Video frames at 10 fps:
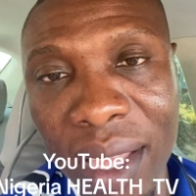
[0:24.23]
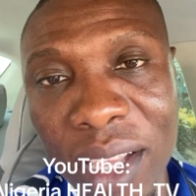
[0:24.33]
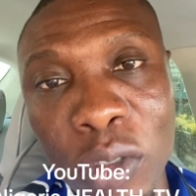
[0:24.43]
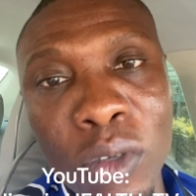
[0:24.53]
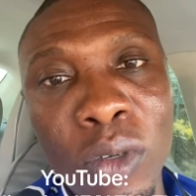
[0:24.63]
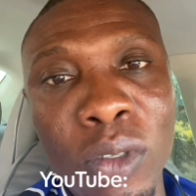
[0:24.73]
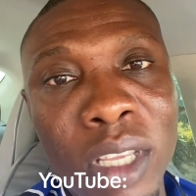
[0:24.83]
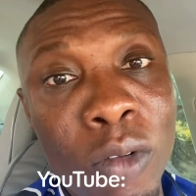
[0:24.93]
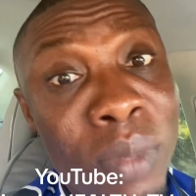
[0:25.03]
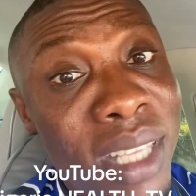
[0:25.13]
so they
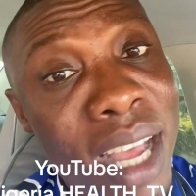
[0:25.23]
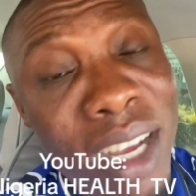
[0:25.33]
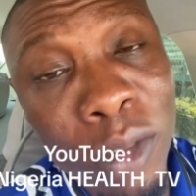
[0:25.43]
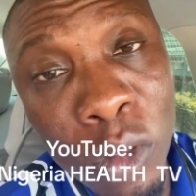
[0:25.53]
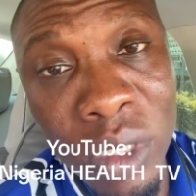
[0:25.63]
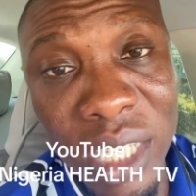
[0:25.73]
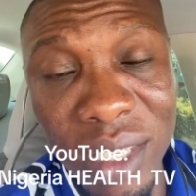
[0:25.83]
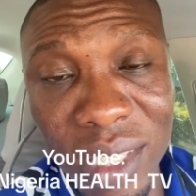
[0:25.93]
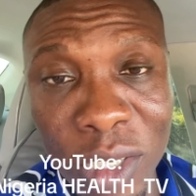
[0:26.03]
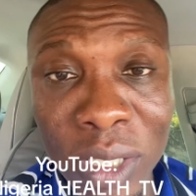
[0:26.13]
will be diagnosed with
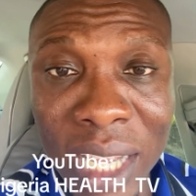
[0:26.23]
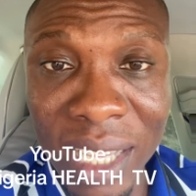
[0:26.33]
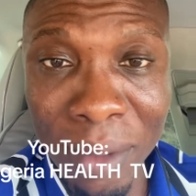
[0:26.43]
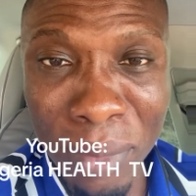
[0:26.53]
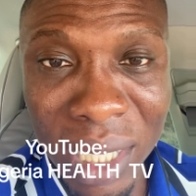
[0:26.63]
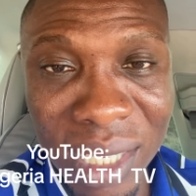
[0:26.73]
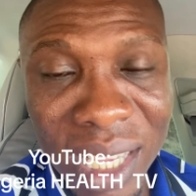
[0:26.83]
gestational diabetes.